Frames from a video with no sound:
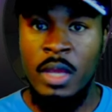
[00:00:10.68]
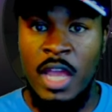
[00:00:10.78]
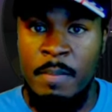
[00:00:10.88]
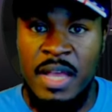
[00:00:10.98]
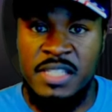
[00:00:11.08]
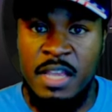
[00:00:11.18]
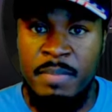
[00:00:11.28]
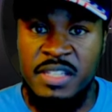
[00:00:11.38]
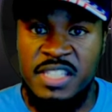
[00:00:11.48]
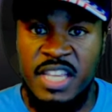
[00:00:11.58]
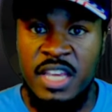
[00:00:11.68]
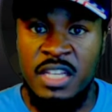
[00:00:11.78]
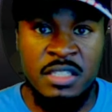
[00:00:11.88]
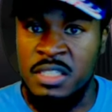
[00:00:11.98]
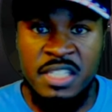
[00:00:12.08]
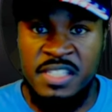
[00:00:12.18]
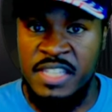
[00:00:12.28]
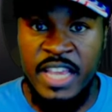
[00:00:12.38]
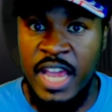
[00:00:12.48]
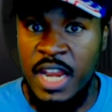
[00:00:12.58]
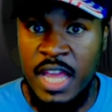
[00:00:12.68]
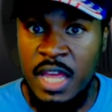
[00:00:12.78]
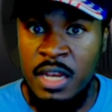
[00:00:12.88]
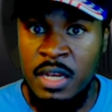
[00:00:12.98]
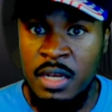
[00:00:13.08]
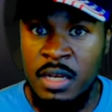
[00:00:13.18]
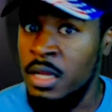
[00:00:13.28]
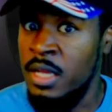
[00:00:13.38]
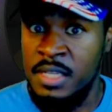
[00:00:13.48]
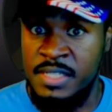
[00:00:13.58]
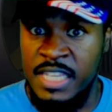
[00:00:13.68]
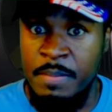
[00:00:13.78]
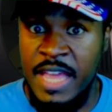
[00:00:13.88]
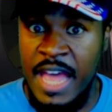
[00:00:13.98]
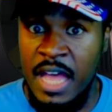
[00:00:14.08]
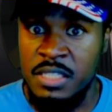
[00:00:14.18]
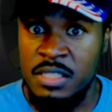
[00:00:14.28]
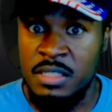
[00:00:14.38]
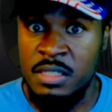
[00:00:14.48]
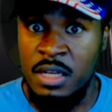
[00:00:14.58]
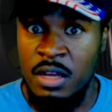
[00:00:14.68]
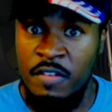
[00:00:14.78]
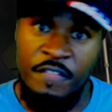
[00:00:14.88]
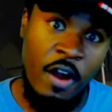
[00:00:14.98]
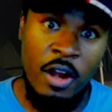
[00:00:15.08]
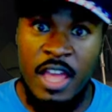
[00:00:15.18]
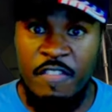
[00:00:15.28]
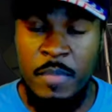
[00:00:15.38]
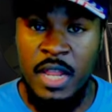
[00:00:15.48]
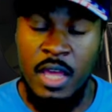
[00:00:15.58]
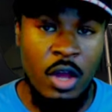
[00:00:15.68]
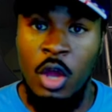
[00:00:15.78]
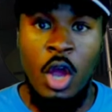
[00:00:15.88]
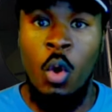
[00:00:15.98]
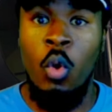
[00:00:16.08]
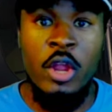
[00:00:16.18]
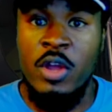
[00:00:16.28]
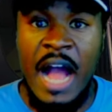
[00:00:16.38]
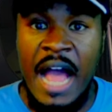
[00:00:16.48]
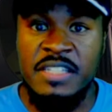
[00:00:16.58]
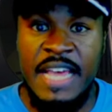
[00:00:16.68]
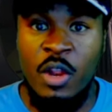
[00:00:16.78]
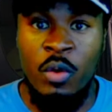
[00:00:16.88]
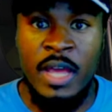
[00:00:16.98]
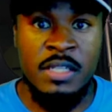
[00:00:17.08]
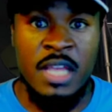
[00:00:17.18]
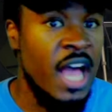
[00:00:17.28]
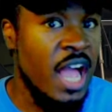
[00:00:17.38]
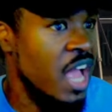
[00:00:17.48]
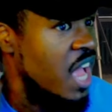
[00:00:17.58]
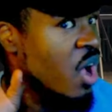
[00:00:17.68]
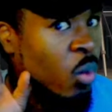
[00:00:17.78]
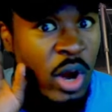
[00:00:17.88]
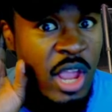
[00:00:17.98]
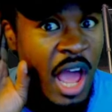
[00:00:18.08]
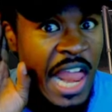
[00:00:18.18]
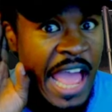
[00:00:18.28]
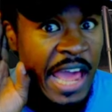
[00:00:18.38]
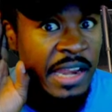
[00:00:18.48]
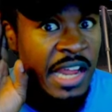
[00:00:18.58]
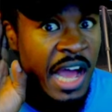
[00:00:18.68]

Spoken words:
MSNBC, CNN, CBS, far left media, where are you guys at on this, huh? Where are y'all at,